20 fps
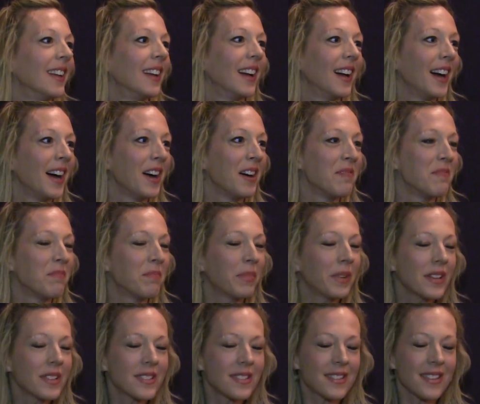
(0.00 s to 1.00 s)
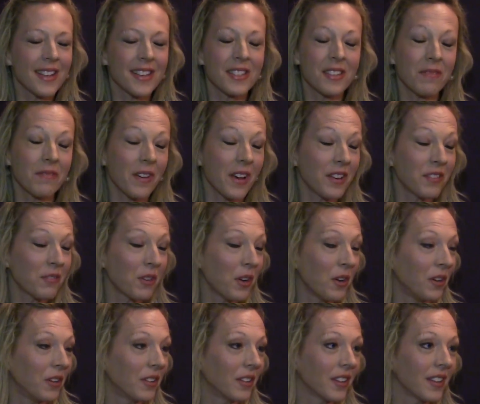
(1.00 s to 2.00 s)
but it's a fun
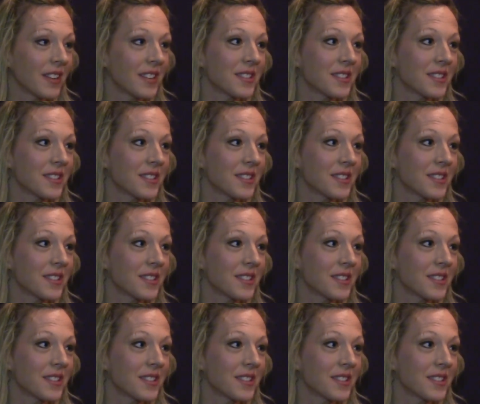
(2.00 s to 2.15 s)
role.